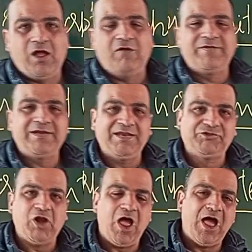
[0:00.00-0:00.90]
of an
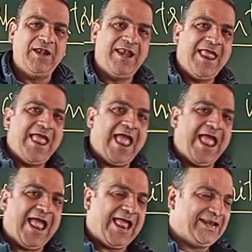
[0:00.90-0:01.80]
electron
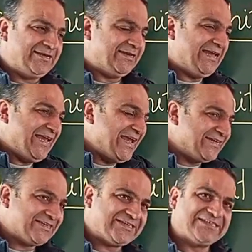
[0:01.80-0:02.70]
and
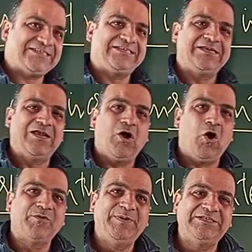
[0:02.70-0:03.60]
its
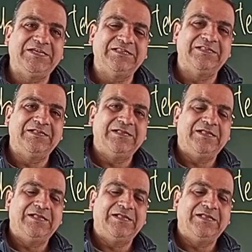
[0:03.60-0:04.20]
orbital